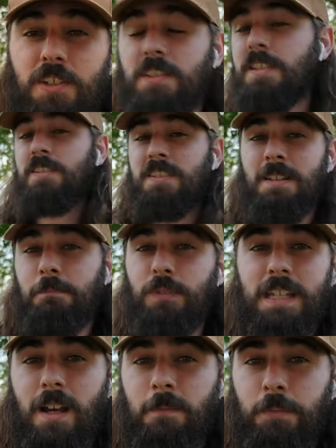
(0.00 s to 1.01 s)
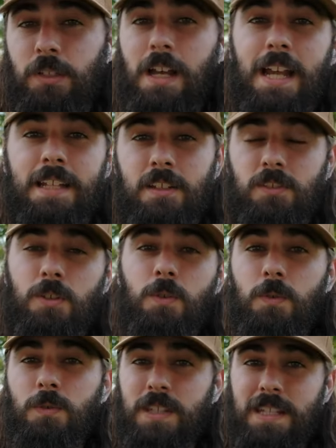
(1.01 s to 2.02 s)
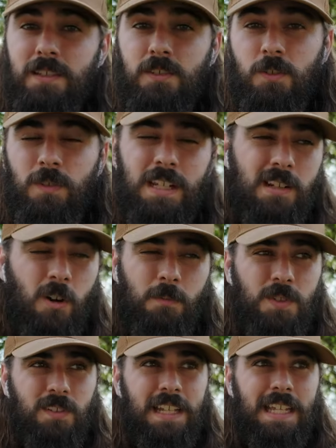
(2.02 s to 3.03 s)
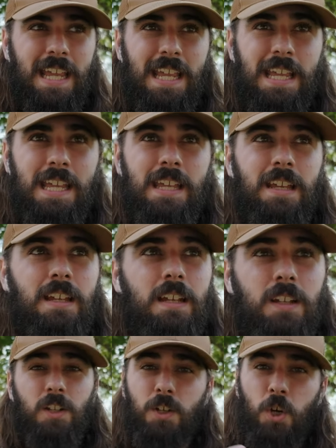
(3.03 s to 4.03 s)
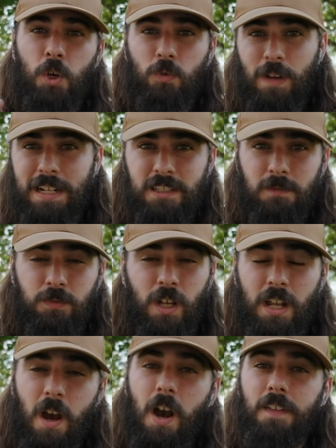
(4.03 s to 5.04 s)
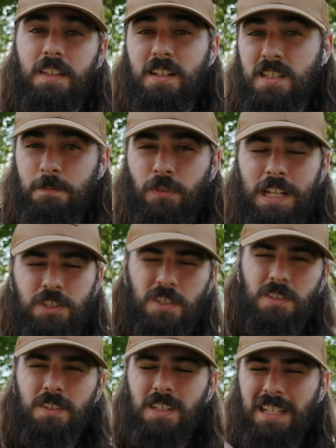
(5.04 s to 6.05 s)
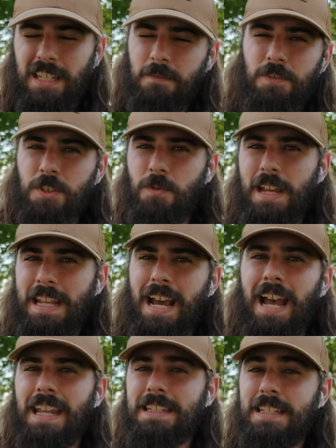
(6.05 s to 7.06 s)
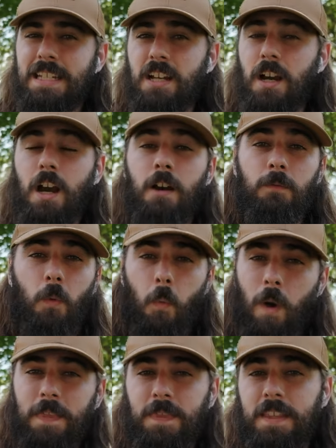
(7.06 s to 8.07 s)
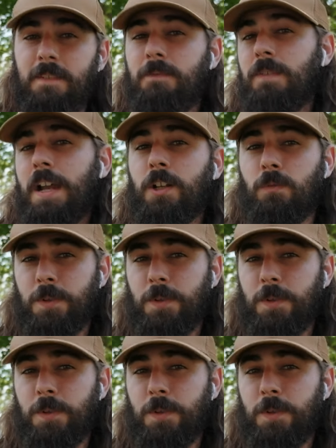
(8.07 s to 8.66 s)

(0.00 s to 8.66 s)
This is simply applied to the screen, almost like a corrective LUT on the display, just to give you an idea of what the final